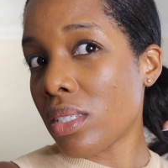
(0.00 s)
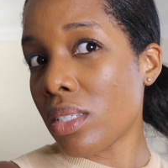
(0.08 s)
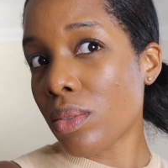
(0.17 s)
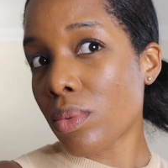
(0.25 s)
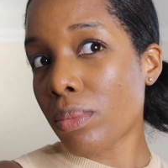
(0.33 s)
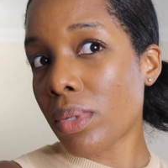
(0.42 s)
I
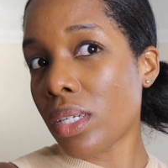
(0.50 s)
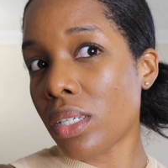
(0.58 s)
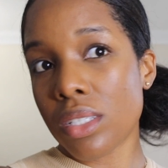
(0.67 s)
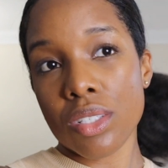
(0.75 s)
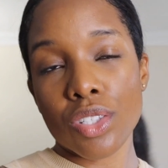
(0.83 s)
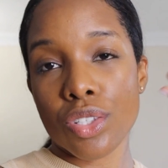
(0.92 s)
just want my
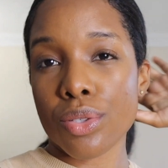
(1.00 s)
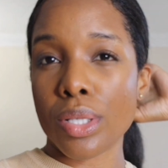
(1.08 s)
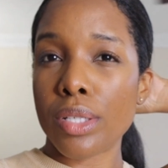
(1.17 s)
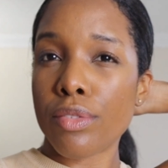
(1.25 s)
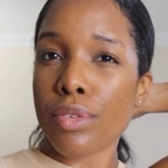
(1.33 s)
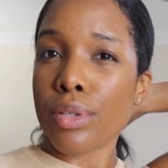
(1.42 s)
hair
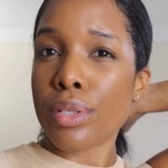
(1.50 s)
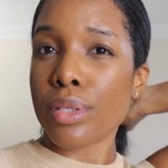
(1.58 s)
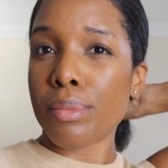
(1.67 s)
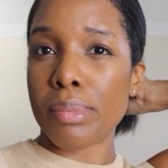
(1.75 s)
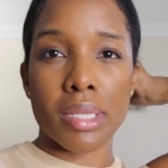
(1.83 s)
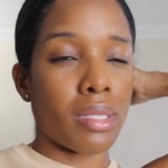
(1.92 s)
straight for a
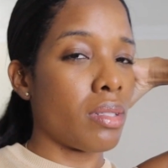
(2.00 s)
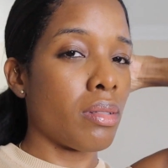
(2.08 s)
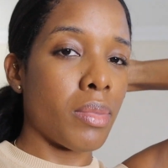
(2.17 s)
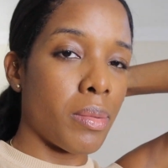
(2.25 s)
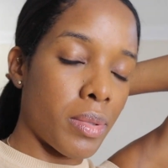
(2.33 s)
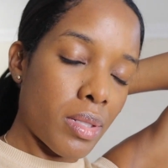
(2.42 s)
little bit,
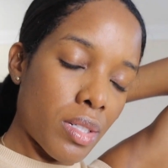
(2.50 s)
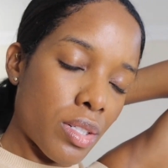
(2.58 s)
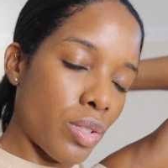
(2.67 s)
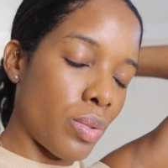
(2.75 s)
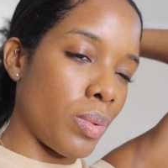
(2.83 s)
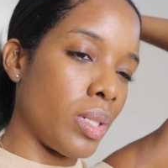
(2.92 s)
maybe like
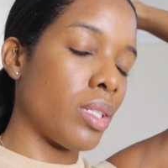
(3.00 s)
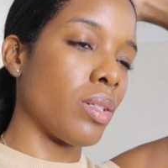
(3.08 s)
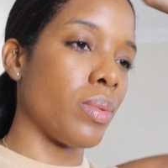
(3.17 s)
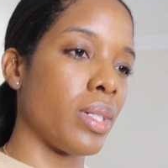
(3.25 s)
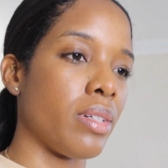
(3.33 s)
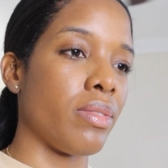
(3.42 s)
two weeks
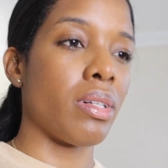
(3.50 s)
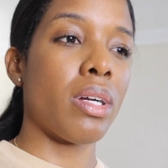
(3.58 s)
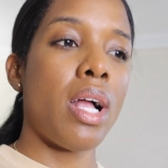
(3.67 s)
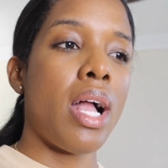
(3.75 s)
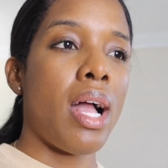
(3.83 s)
or whatever.